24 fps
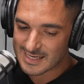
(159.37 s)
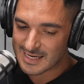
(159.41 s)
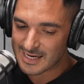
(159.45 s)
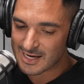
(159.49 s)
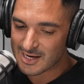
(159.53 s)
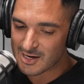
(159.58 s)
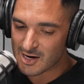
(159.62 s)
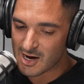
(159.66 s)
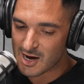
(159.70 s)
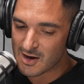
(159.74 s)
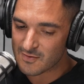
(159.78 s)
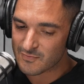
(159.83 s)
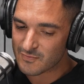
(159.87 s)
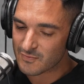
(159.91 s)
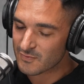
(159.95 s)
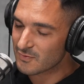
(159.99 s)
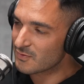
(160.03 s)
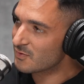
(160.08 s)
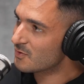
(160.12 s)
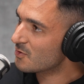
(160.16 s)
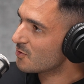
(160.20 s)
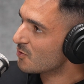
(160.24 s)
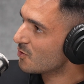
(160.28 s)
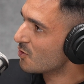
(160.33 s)
kick it off.
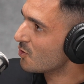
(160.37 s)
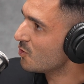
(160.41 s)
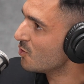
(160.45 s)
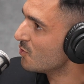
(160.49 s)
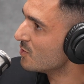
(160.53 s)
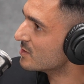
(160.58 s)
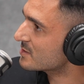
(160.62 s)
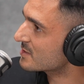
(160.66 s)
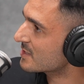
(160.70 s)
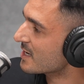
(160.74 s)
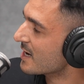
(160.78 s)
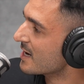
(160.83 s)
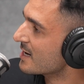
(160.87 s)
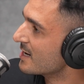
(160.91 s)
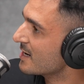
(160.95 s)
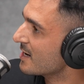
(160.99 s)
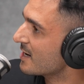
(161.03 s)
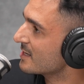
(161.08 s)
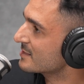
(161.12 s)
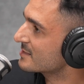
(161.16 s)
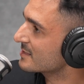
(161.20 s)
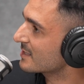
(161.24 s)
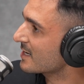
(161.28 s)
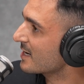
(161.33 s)
Who is Katie
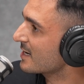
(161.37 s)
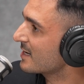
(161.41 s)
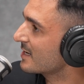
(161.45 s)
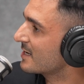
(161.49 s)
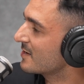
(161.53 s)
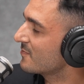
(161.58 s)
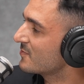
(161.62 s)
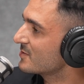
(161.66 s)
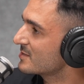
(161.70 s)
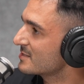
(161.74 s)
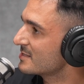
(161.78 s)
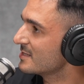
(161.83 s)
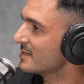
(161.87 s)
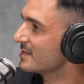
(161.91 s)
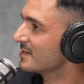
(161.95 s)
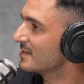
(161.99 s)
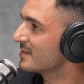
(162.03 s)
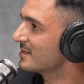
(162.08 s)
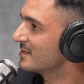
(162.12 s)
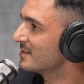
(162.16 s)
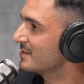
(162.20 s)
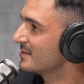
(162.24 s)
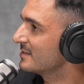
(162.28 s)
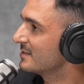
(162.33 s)
Austin? Kind of give us
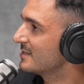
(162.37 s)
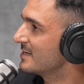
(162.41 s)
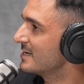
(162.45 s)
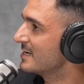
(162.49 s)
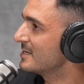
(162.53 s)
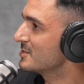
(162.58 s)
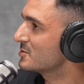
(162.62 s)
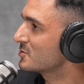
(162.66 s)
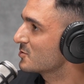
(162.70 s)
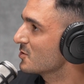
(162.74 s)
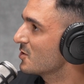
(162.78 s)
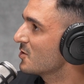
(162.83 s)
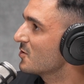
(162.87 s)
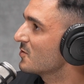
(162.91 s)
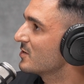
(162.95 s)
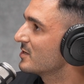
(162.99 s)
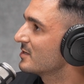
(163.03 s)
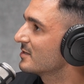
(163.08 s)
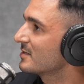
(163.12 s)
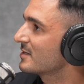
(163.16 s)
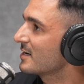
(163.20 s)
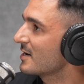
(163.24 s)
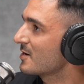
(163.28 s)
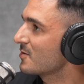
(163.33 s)
the intro
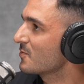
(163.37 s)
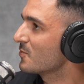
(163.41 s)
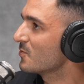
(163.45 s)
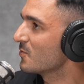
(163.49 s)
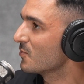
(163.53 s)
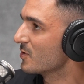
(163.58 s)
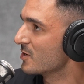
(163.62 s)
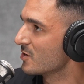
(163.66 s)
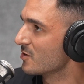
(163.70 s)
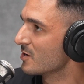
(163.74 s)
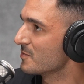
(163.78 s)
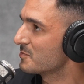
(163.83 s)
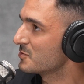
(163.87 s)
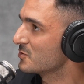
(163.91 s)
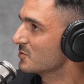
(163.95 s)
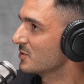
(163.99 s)
and kind of what you're up